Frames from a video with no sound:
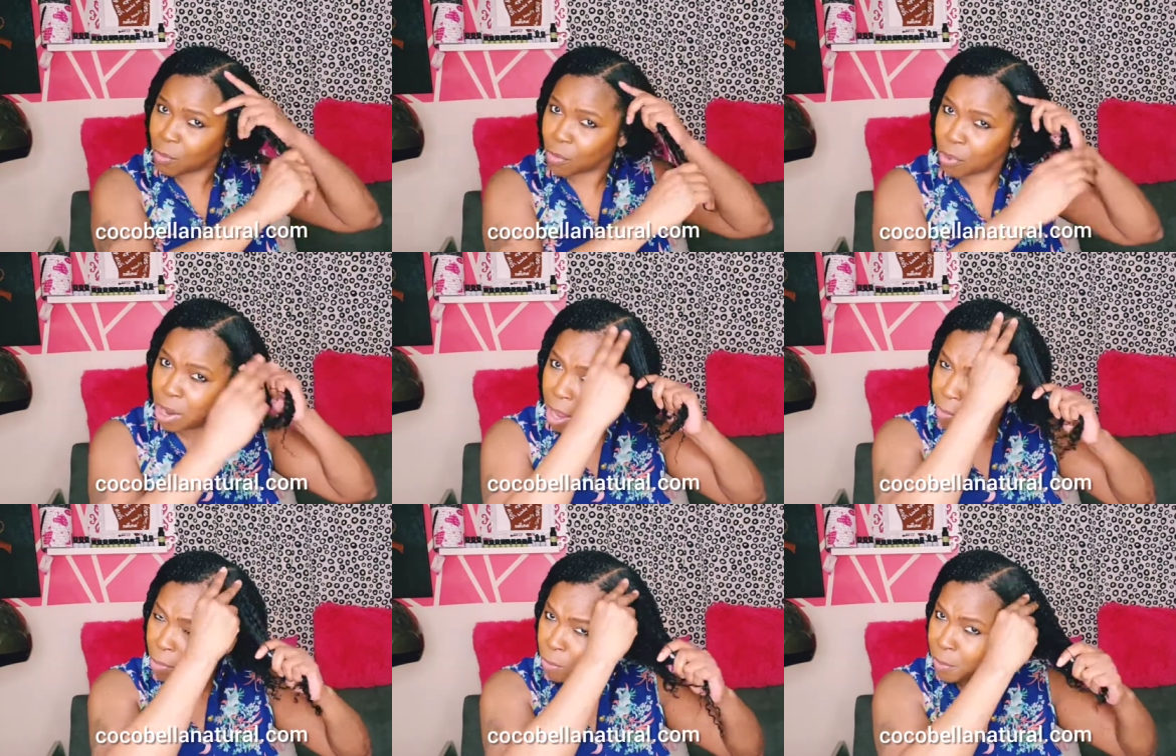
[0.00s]

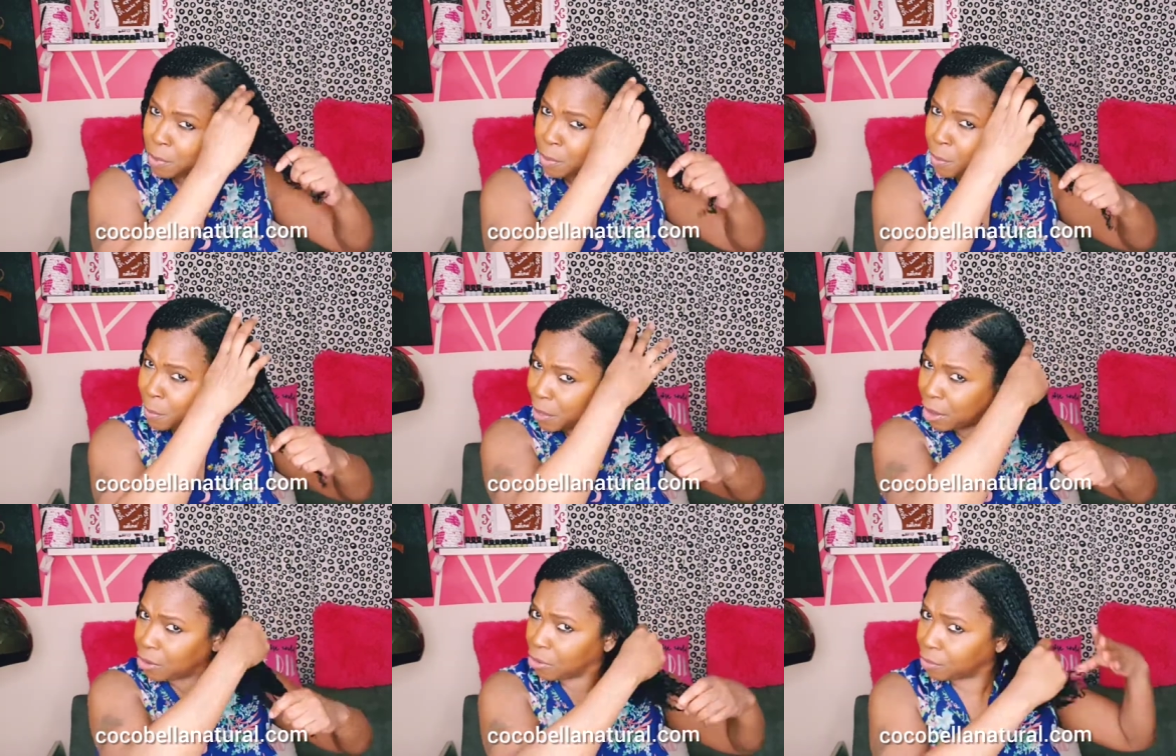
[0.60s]
probably
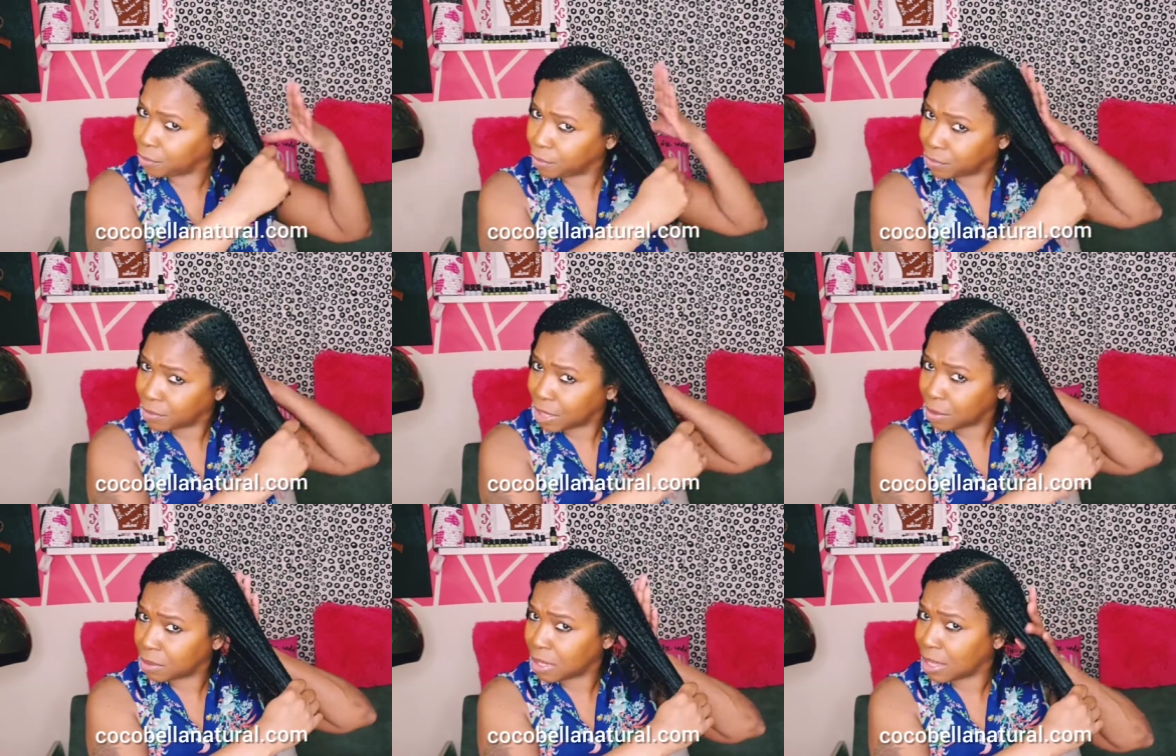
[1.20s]
about,
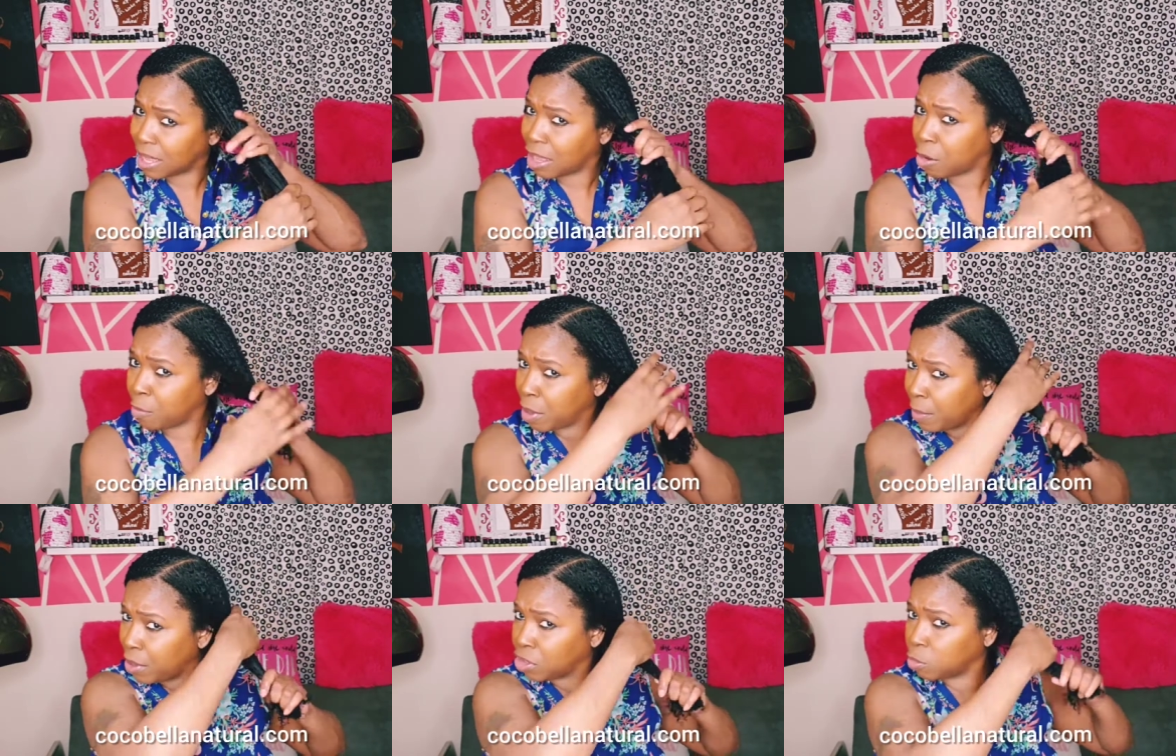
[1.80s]

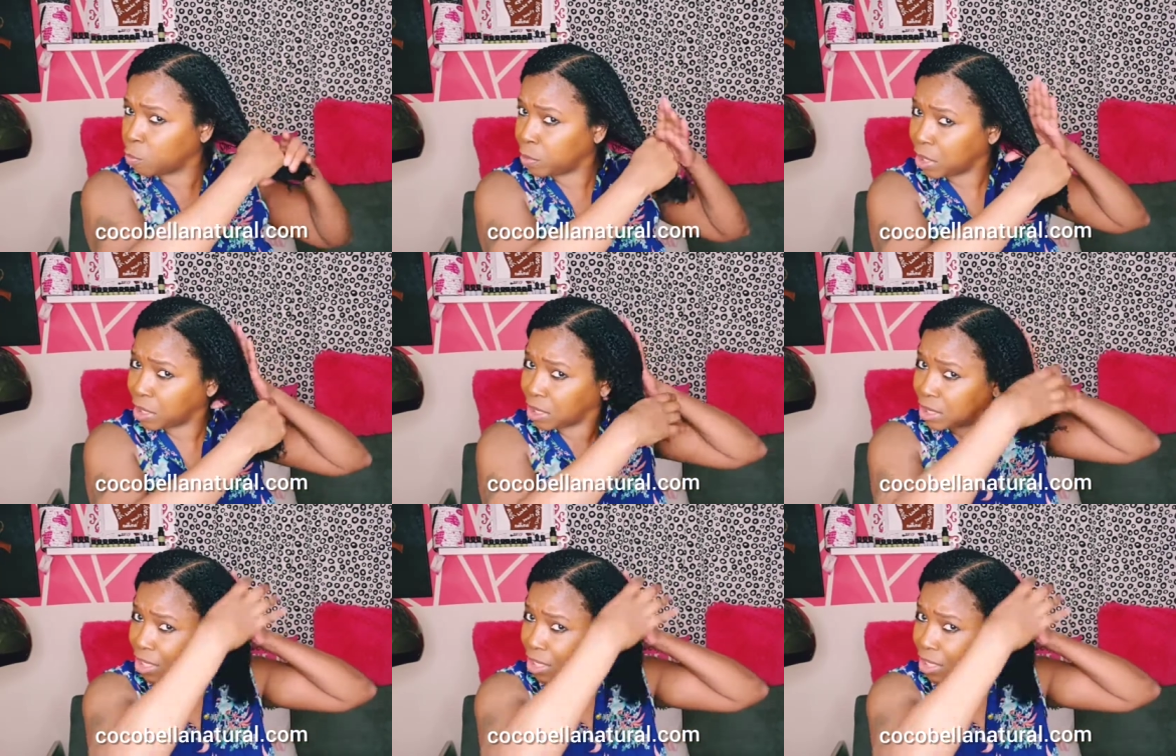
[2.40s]
maybe I'll split